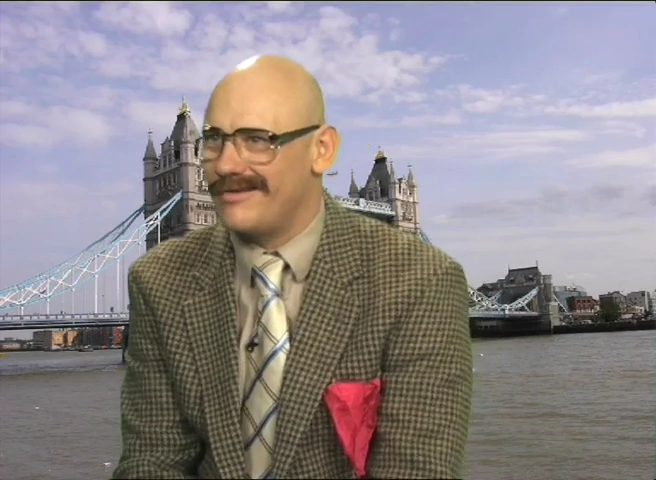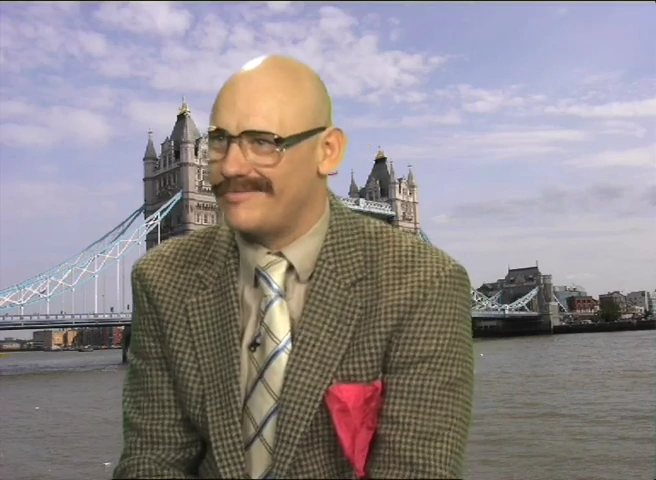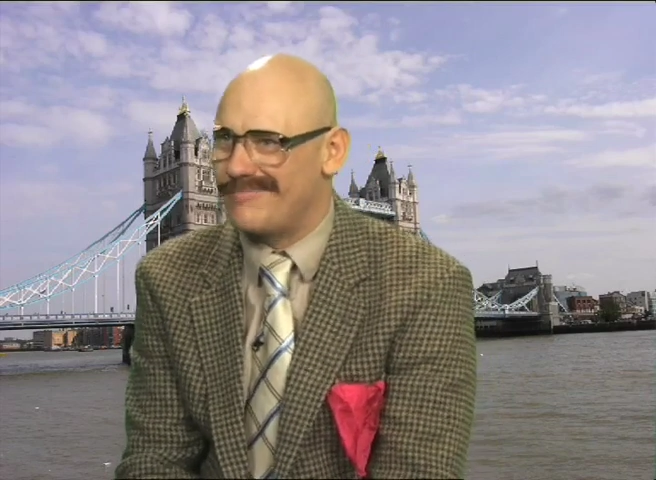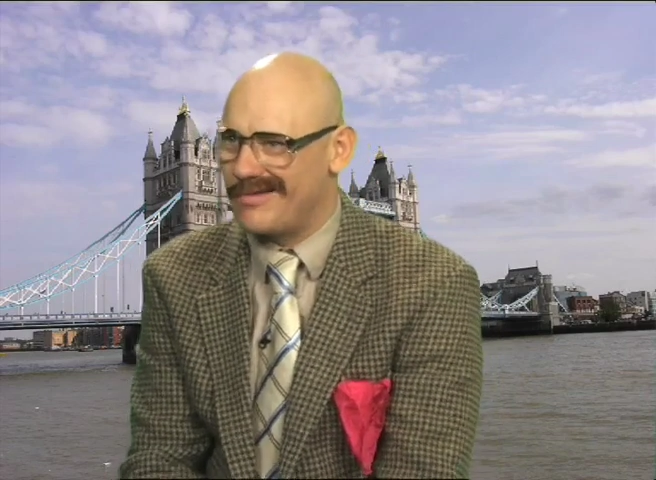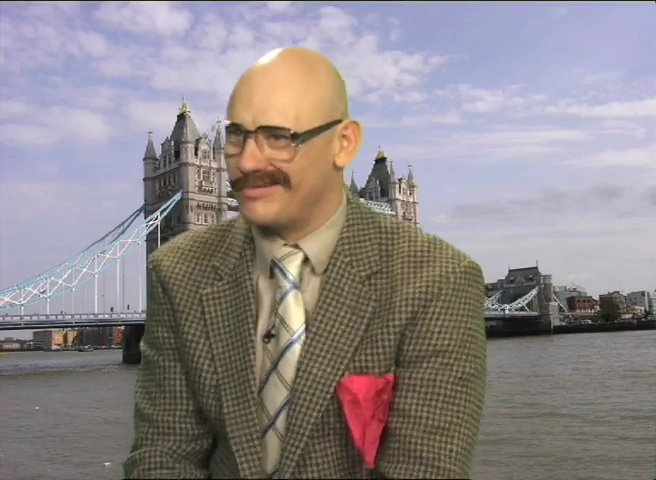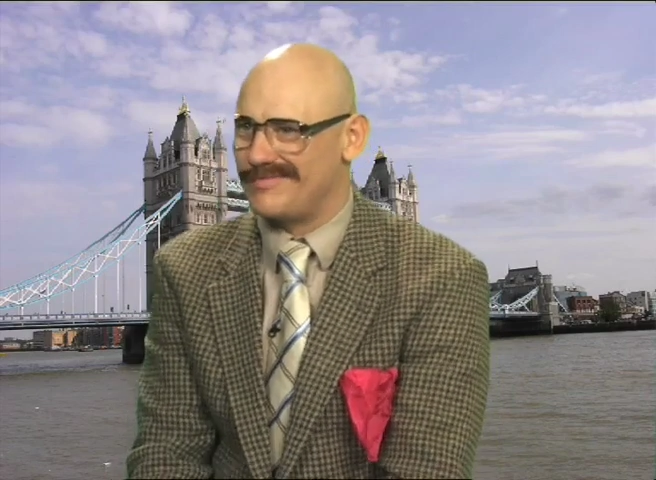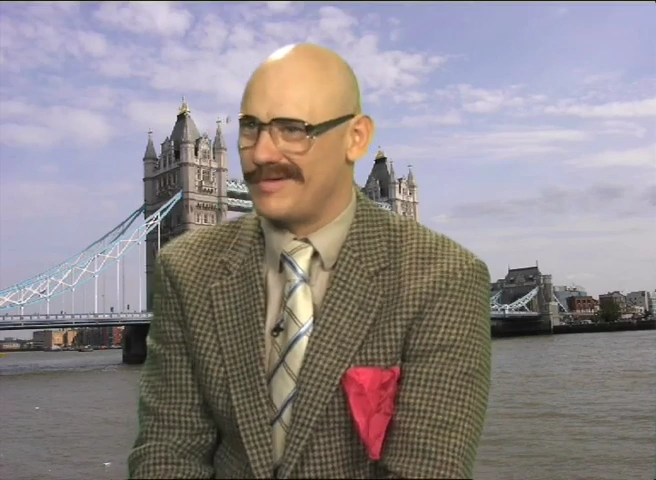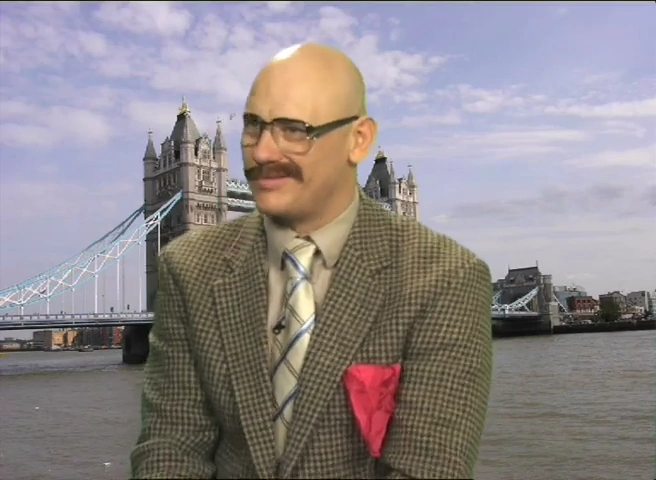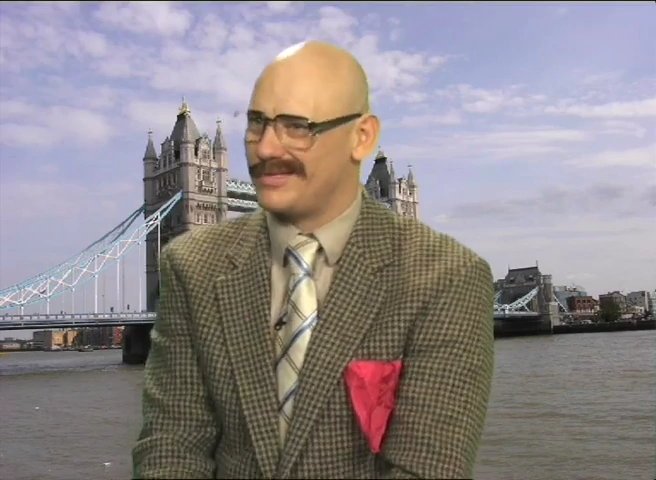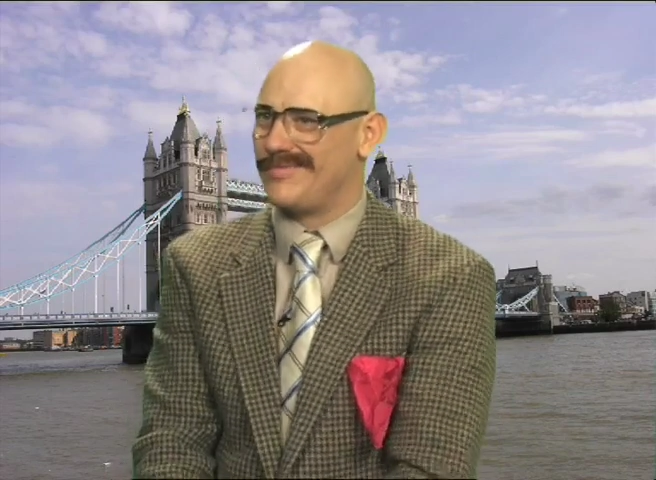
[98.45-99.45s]
Only Polish
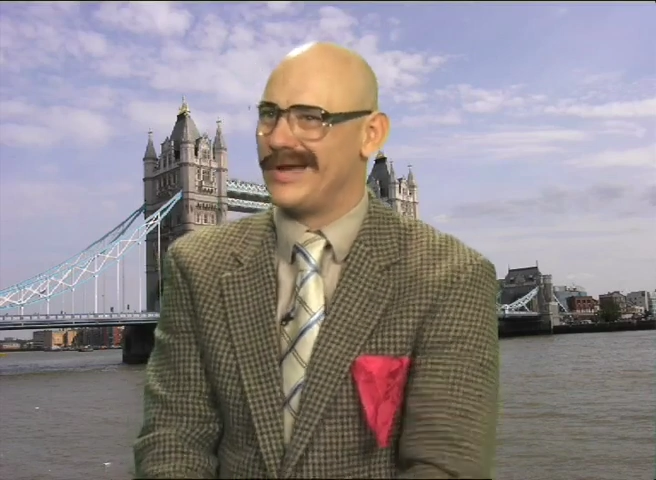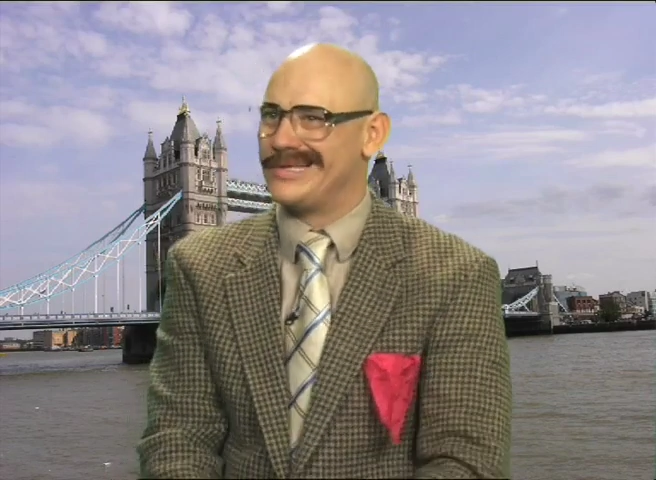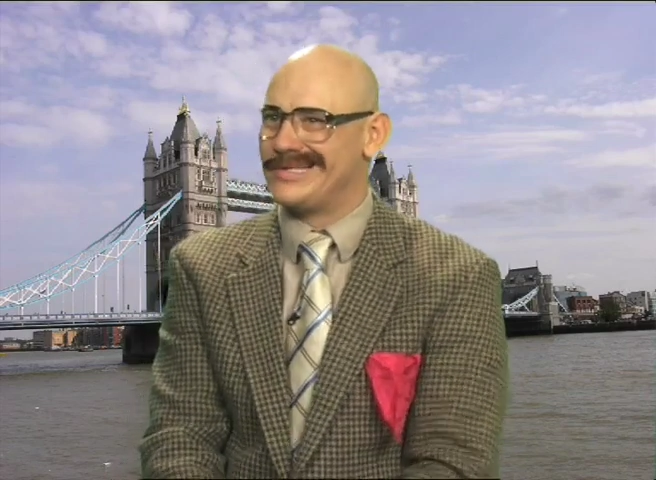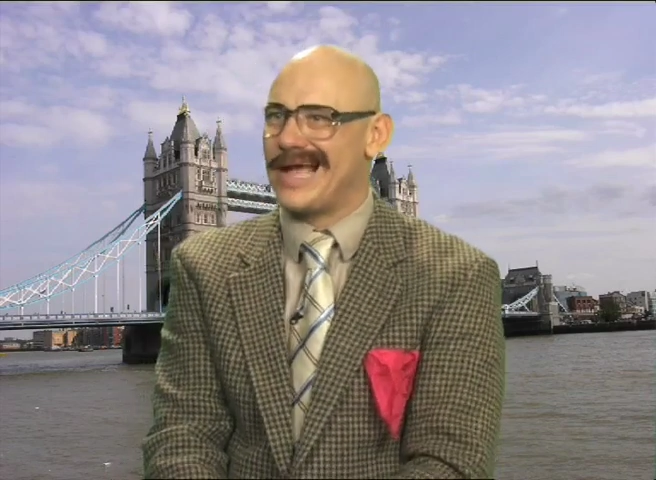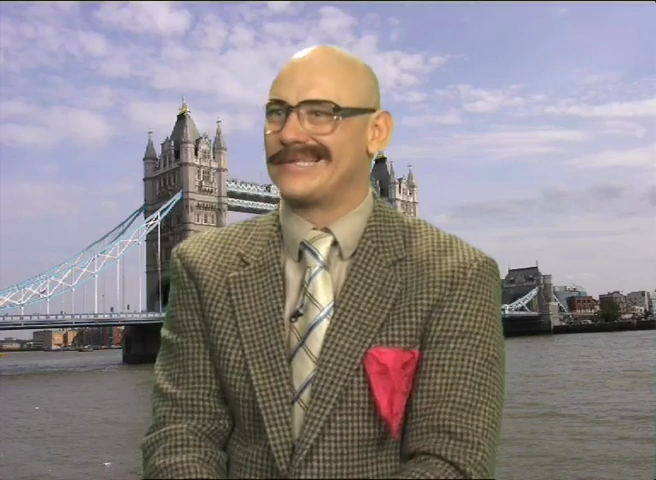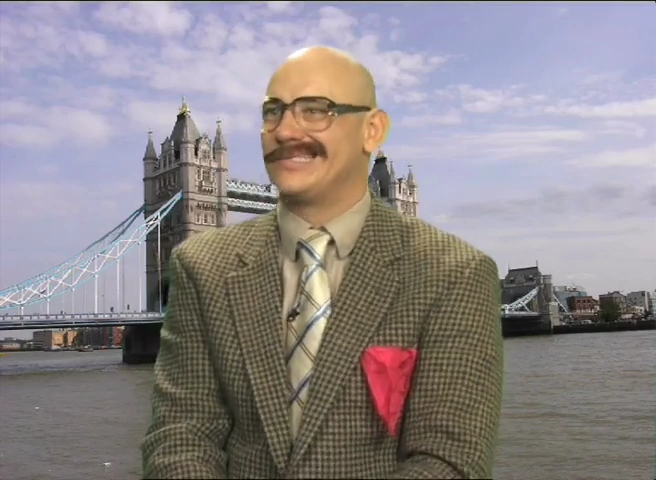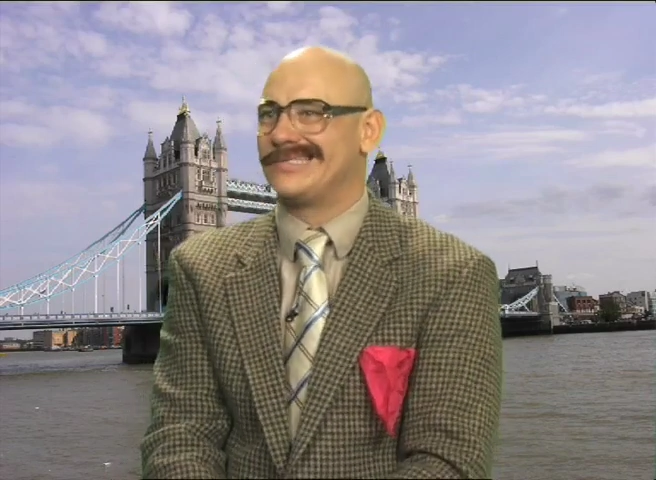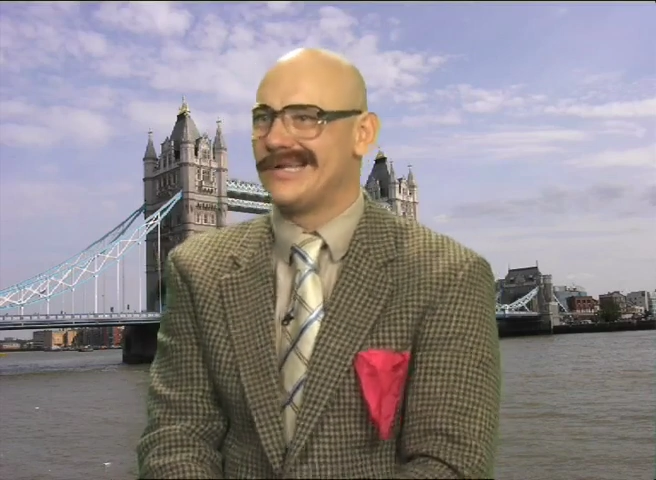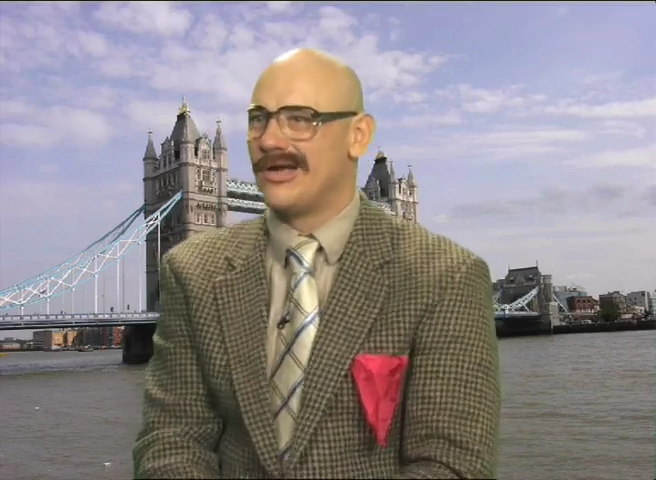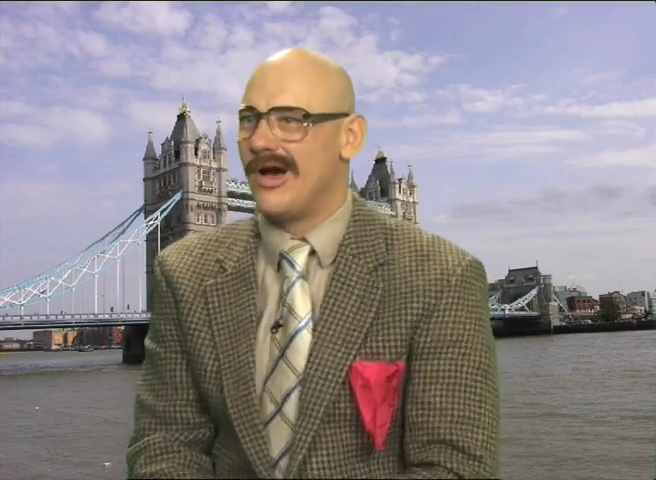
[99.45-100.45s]
people should pay taxes